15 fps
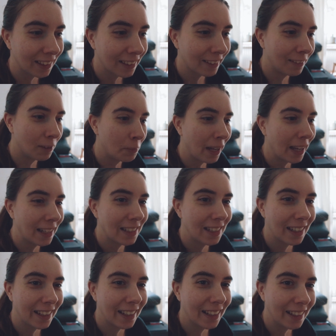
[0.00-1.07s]
go to bed
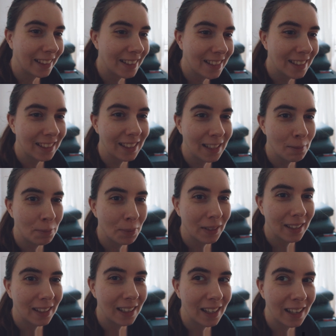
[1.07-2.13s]
and sleep
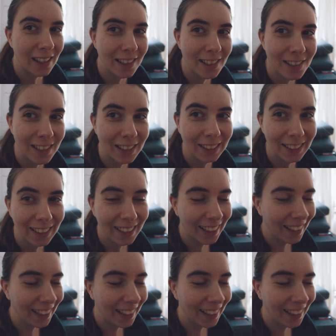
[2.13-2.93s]
and chill.